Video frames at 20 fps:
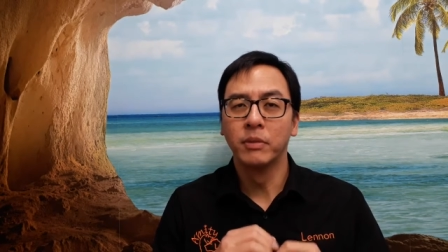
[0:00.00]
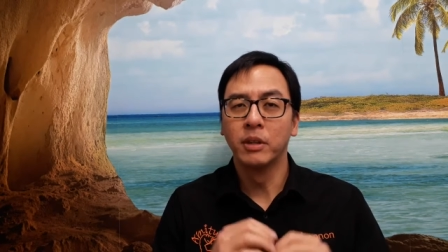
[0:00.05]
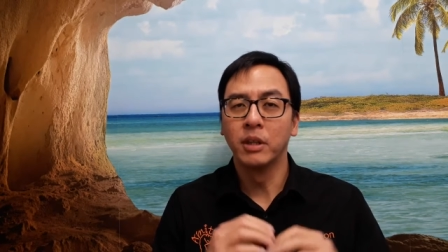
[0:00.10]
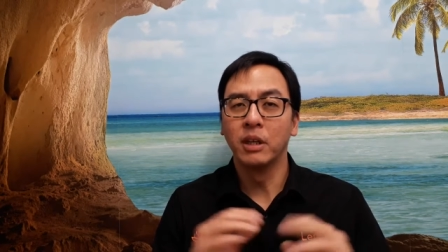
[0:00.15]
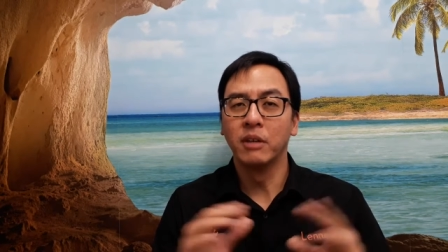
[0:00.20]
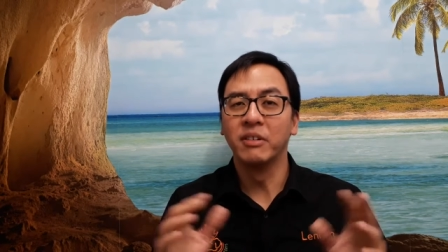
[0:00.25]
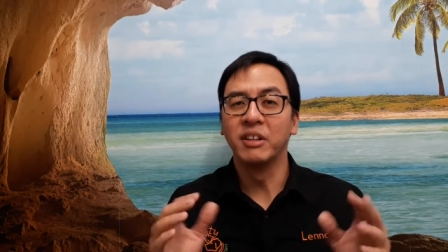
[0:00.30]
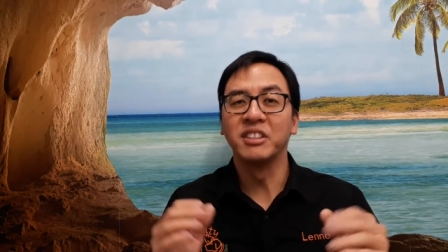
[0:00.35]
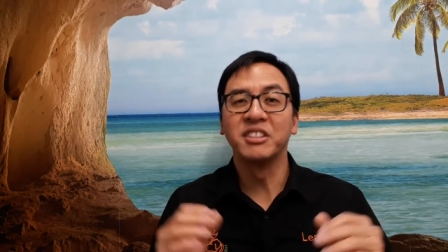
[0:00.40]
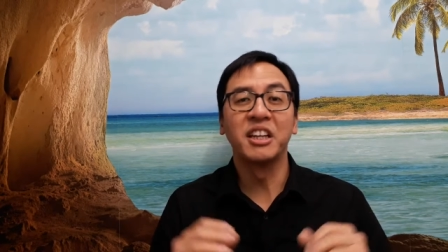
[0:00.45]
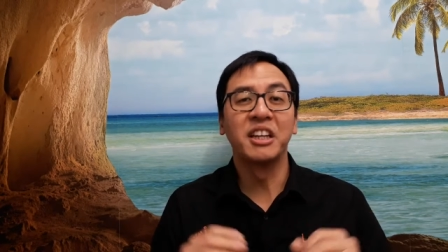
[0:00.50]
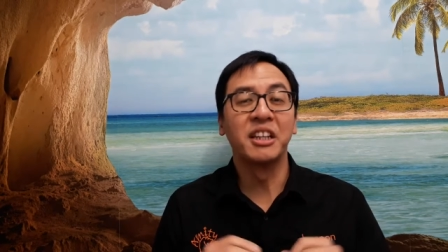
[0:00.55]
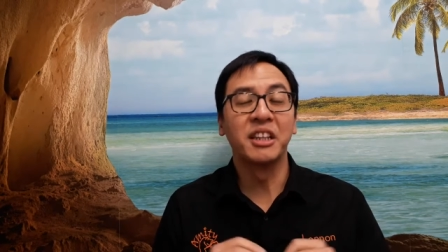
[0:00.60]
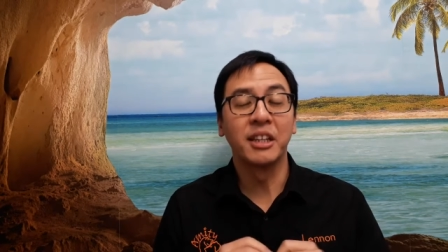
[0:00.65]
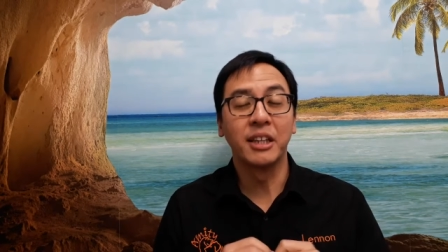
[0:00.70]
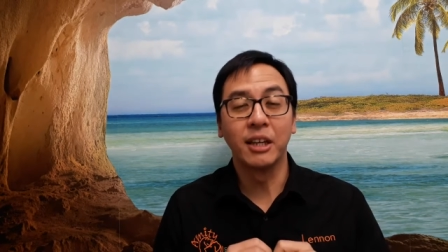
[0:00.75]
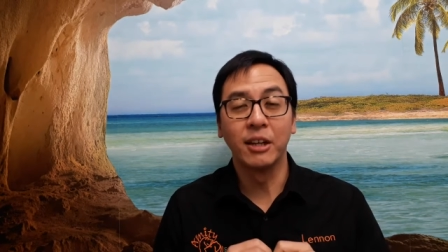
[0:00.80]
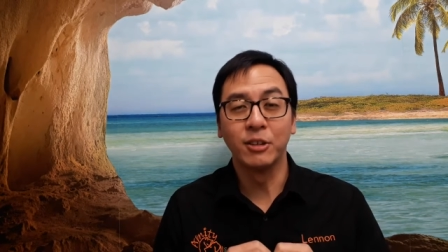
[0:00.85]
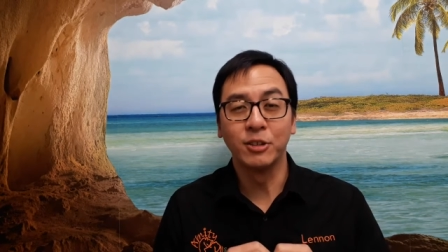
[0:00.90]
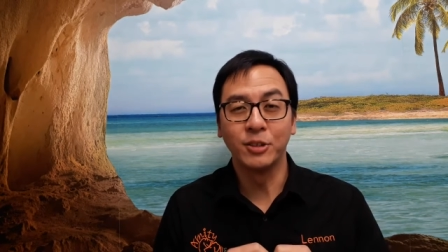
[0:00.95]
if there's
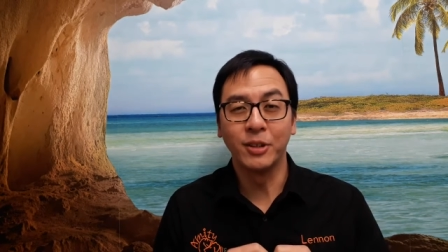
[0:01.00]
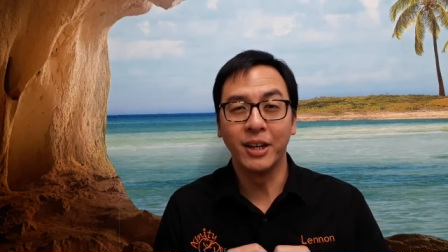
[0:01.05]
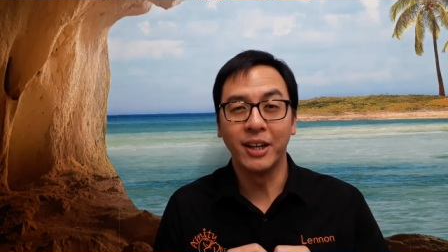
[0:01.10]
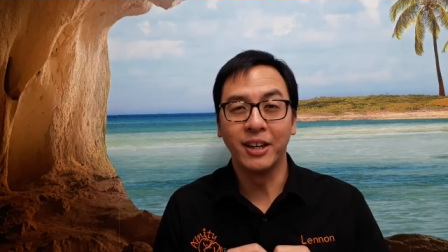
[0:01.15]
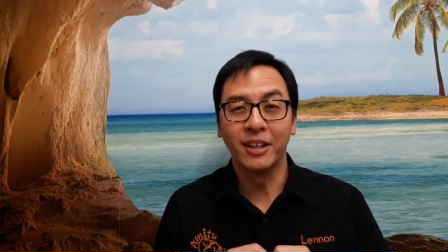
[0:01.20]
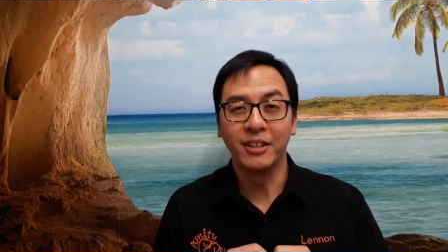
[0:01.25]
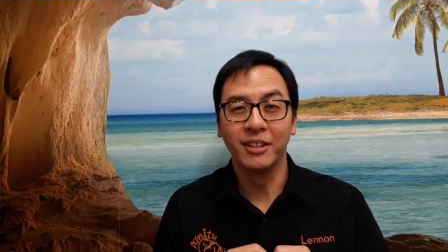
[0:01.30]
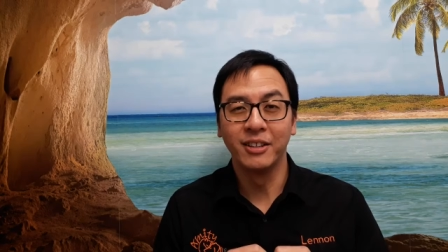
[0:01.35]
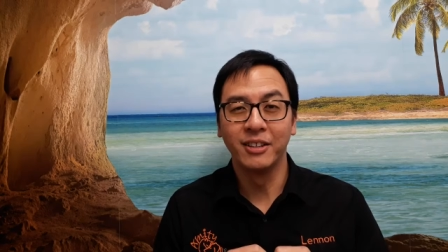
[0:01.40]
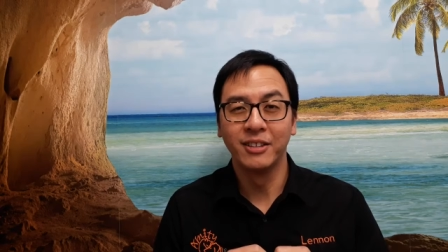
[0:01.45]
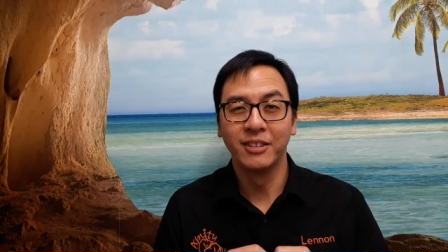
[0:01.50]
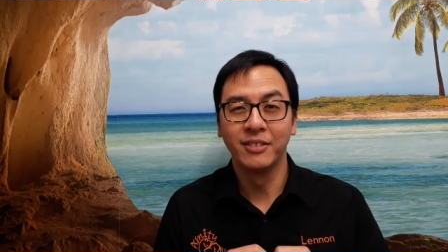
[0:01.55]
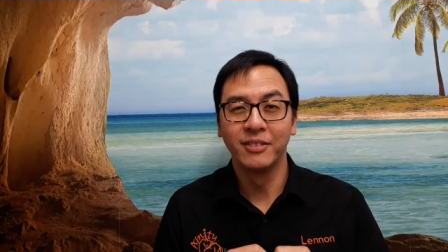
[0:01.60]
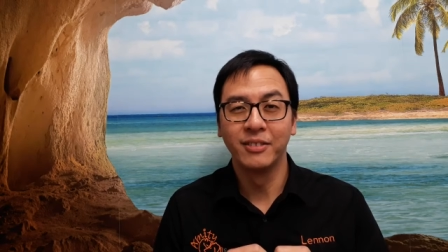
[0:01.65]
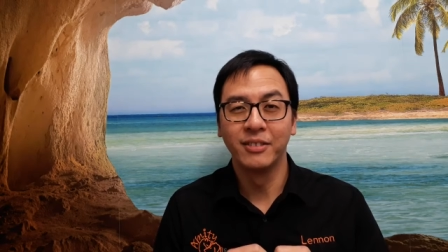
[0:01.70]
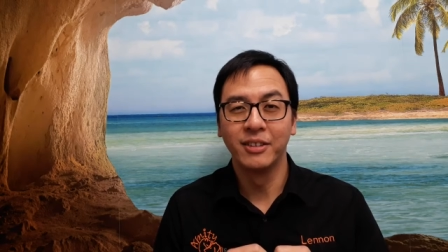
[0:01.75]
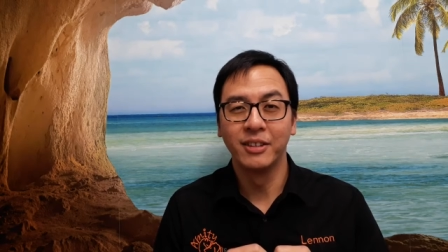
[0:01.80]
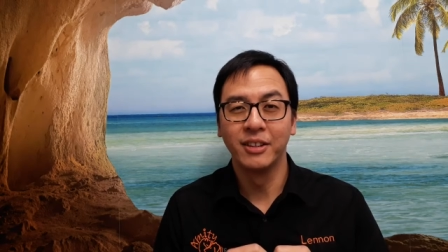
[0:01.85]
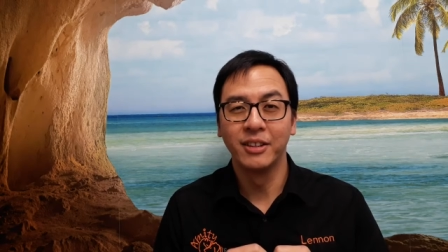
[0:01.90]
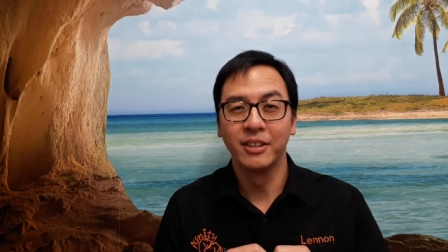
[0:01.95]
anything else to add.
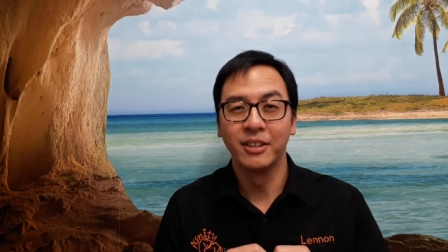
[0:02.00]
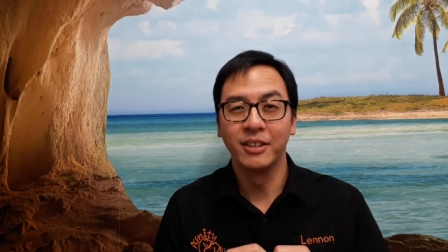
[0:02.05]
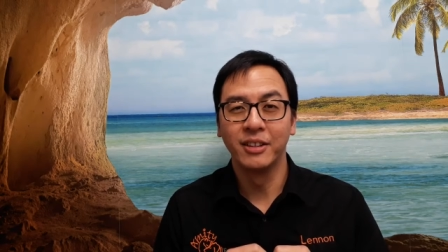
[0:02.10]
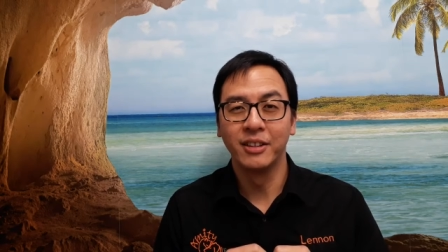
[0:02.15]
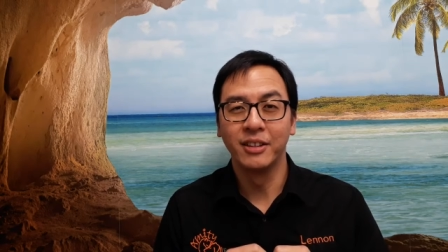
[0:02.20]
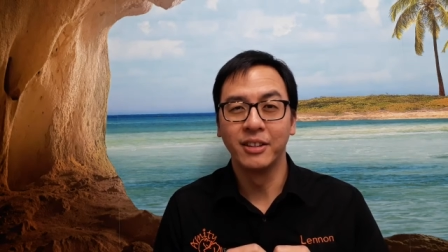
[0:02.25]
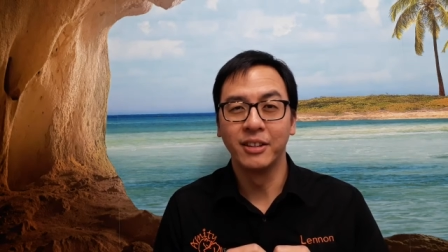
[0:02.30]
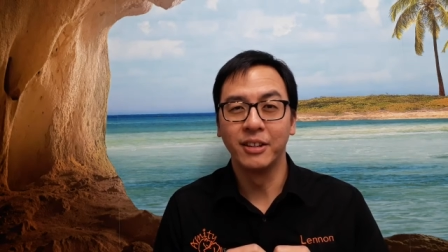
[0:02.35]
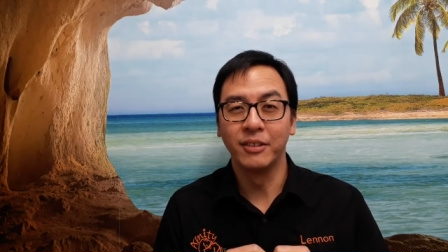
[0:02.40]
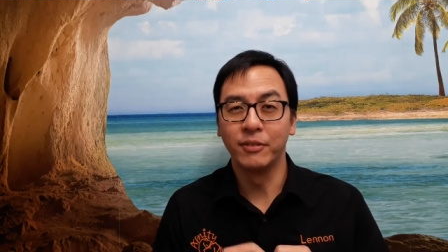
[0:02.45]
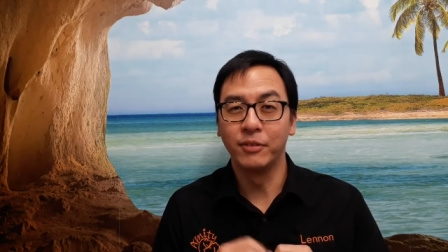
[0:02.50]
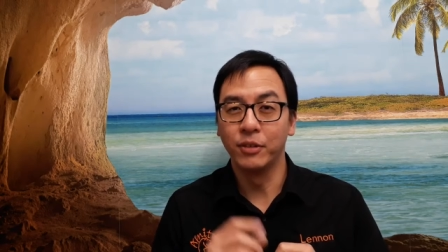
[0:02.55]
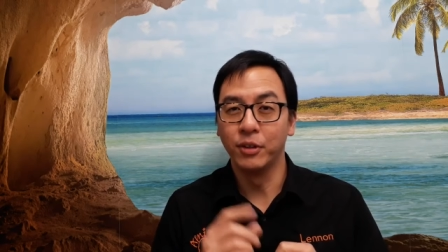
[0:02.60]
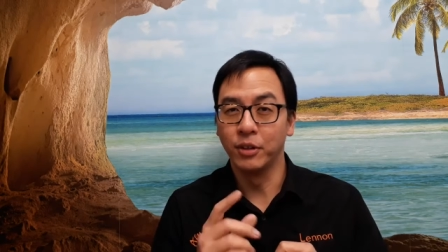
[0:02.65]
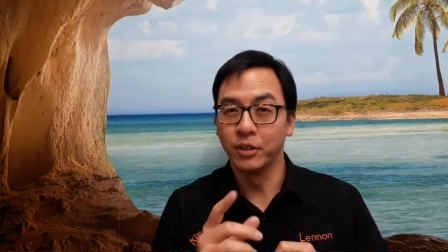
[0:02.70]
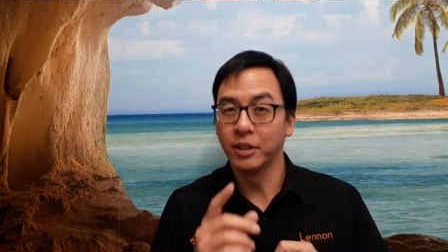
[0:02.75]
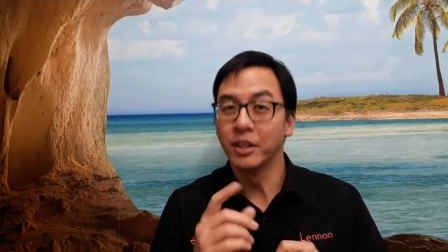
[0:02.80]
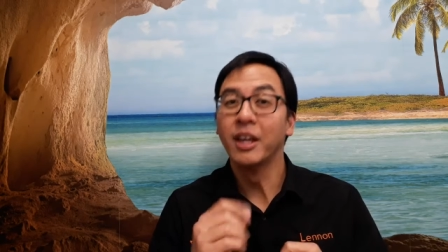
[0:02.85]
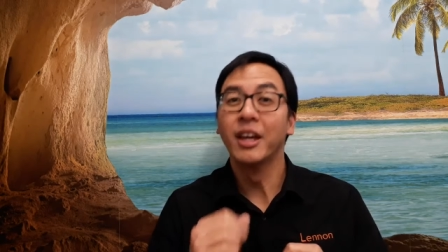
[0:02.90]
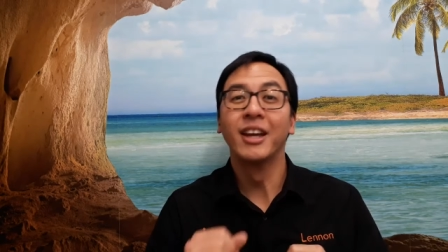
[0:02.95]
If
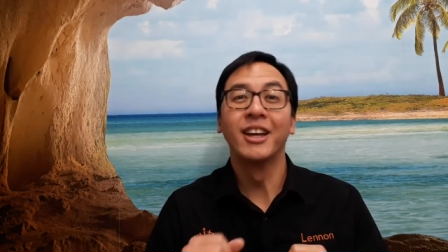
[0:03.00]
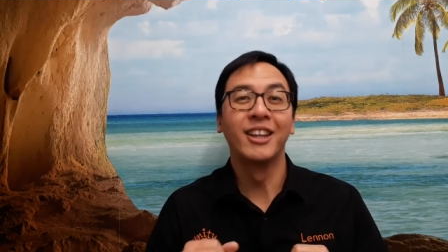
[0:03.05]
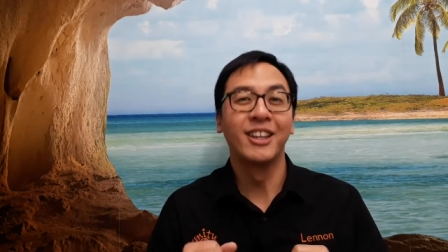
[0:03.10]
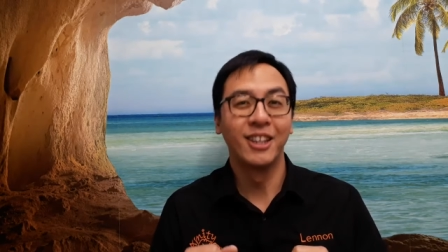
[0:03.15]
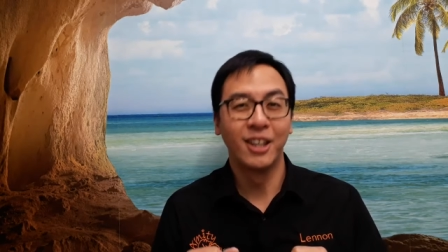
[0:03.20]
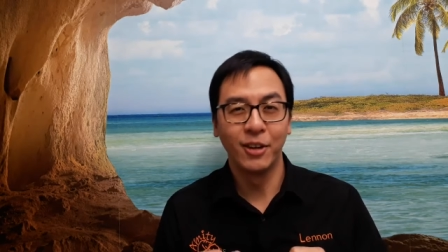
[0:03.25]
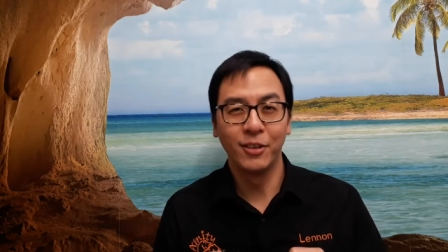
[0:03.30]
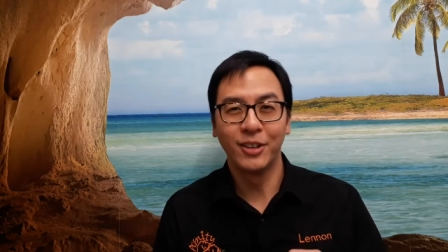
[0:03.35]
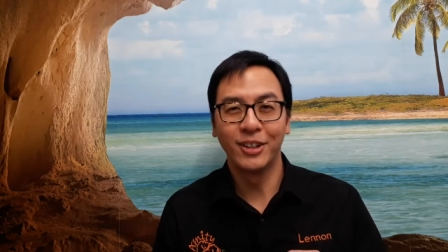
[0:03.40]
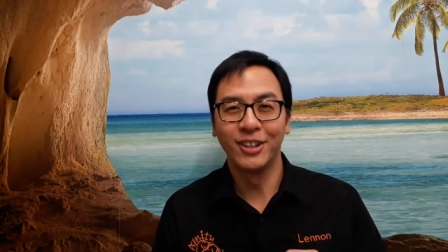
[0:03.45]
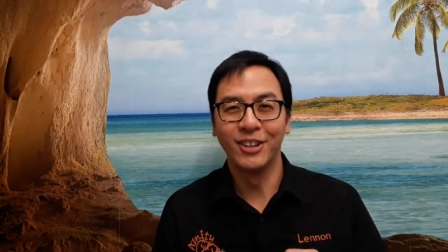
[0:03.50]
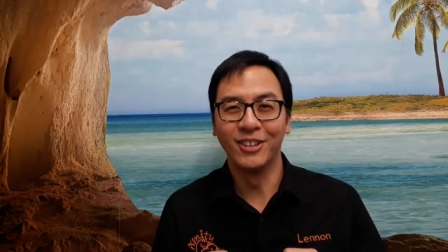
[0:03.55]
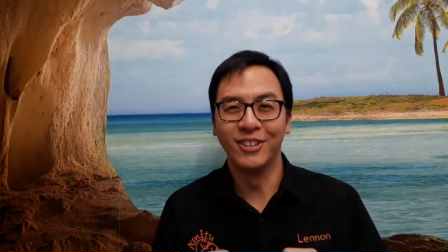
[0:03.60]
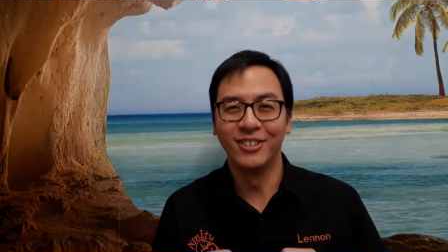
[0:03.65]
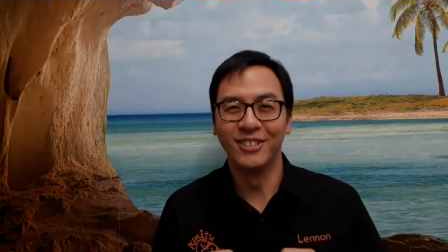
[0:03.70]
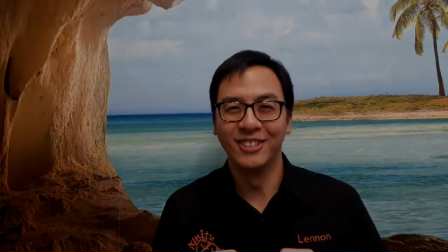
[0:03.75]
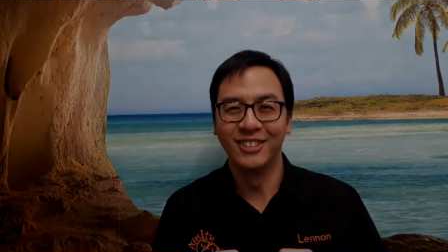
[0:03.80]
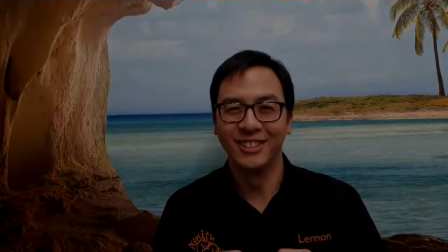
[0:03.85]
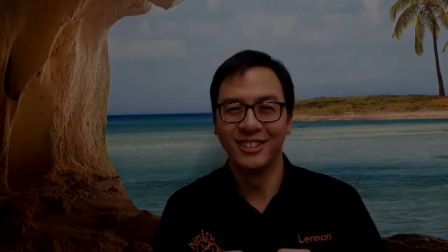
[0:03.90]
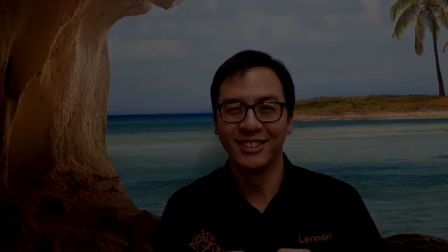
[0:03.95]
not, here we
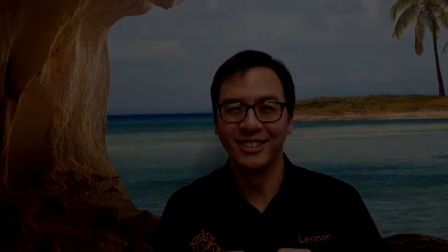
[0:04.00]
go.